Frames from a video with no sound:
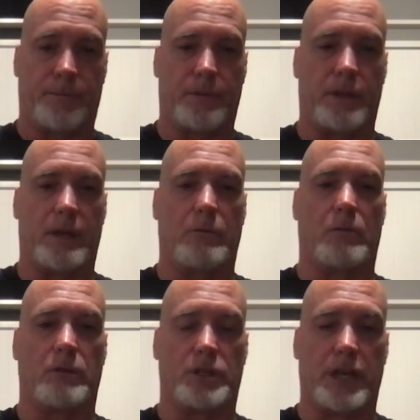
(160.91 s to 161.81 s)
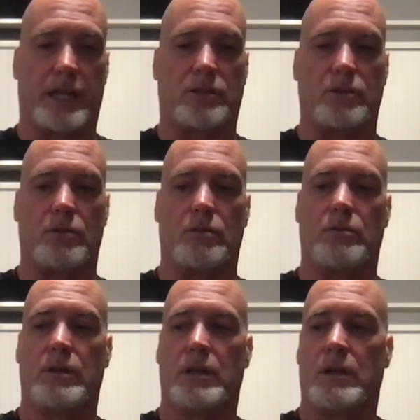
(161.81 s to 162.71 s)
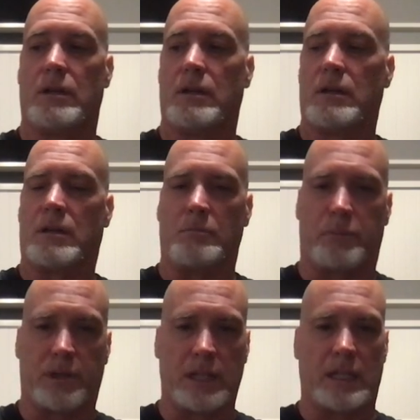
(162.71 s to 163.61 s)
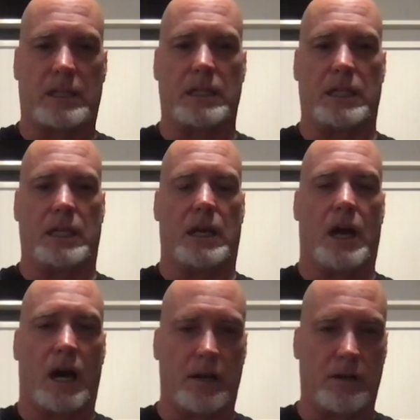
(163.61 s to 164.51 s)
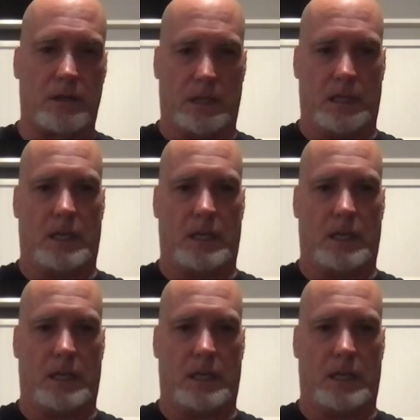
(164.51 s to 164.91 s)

They will reject you completely, utterly,